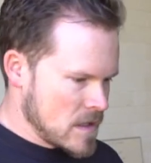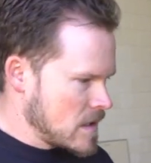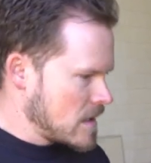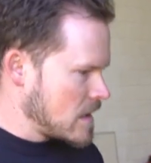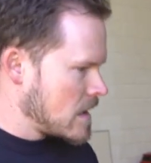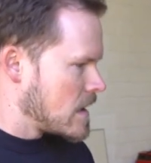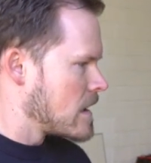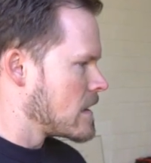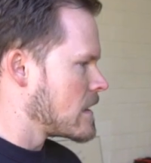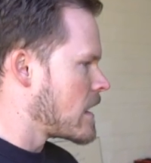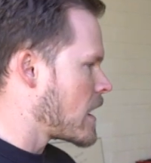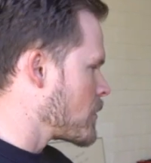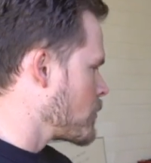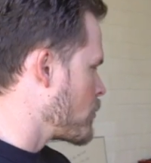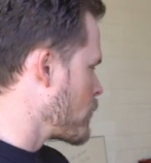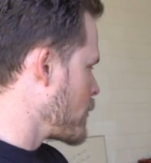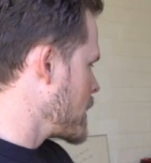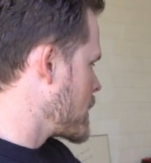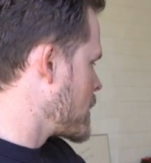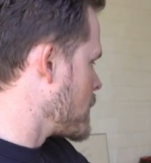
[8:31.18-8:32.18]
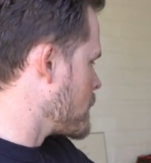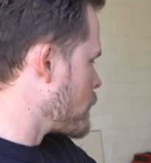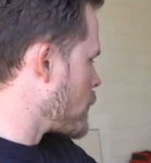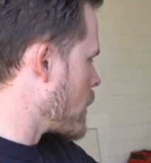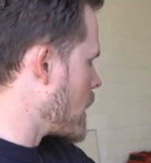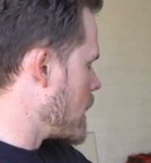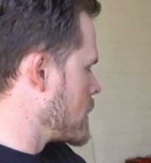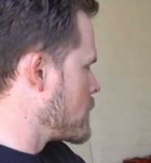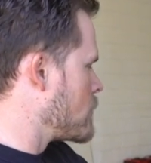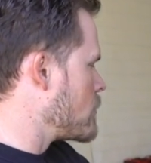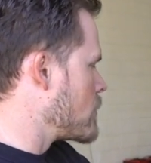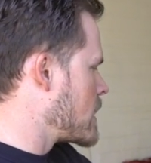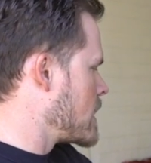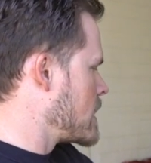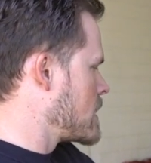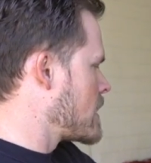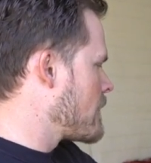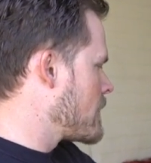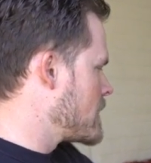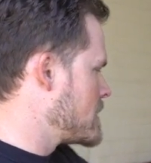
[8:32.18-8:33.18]
our breakover angle
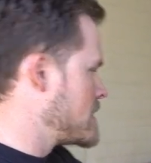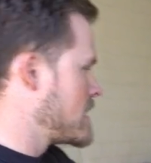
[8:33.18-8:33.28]
getting on the